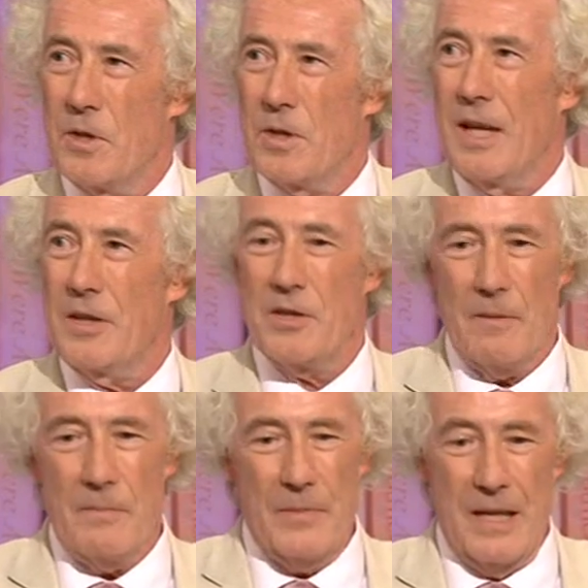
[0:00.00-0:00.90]

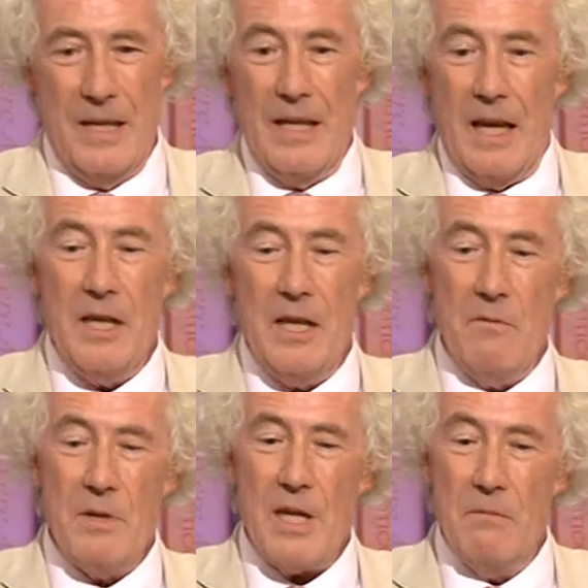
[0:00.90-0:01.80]
against him. And he
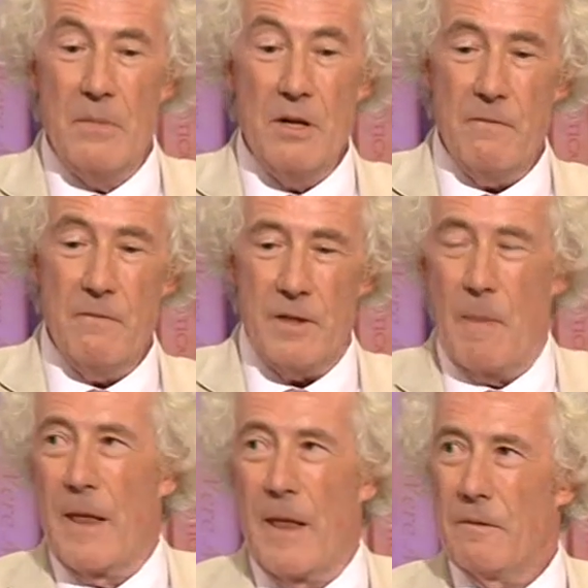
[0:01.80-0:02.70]
was
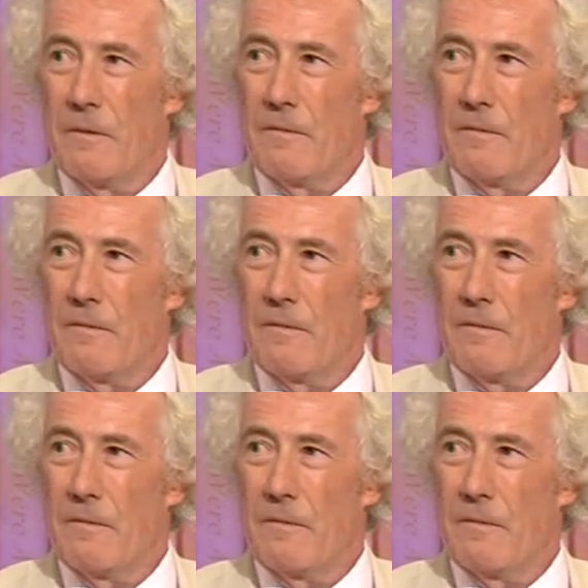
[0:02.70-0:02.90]
outmaneuvered. The